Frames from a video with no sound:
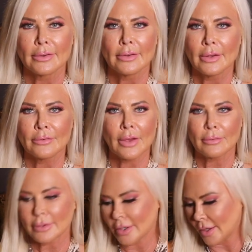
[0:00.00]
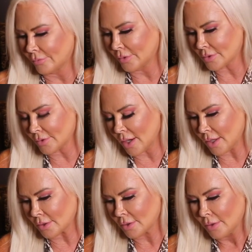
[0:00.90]
Love that word confidence,
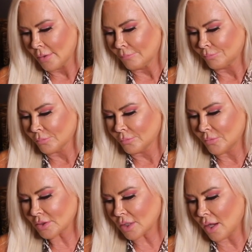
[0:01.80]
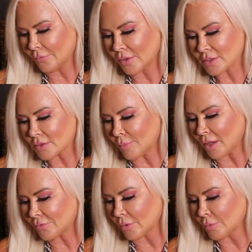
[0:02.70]
right? This confidence is
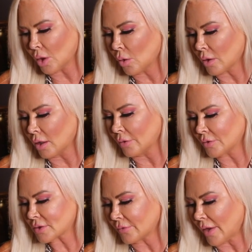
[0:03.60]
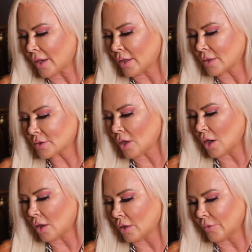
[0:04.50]
made from the aura of the savannah and
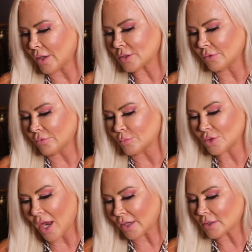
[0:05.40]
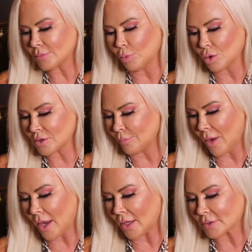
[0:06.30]
Sahara, ranging from jackets, porch
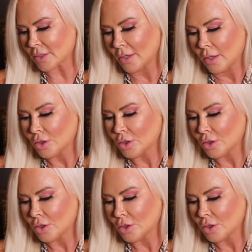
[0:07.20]
bags,